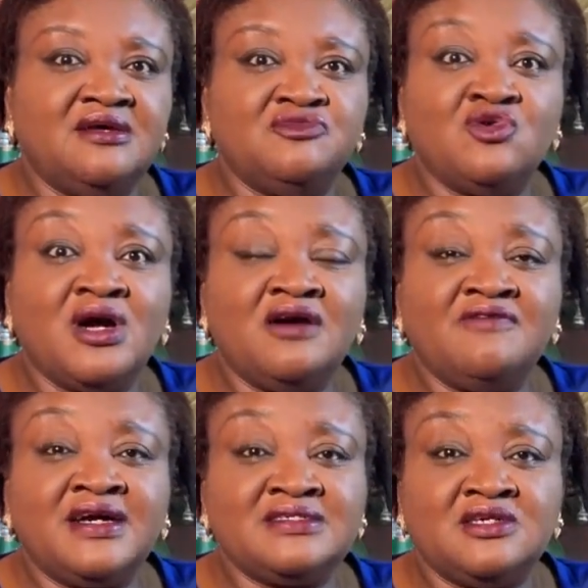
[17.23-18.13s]
you have
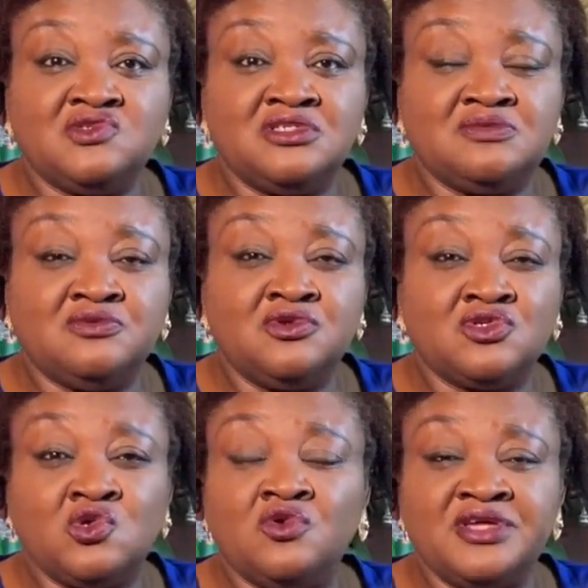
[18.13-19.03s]
access to this
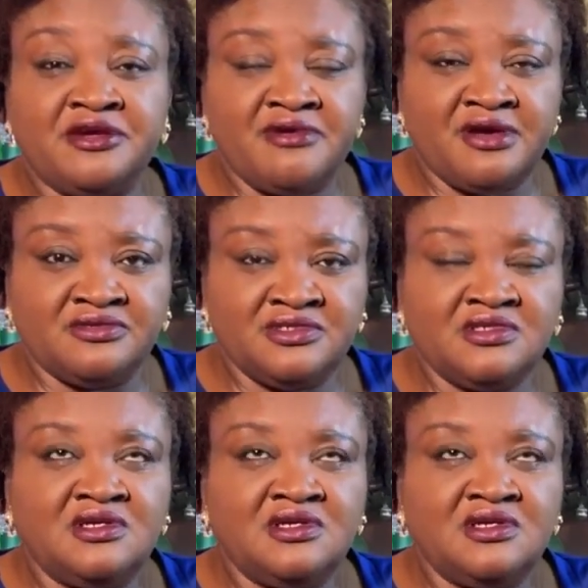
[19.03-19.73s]
product all year round.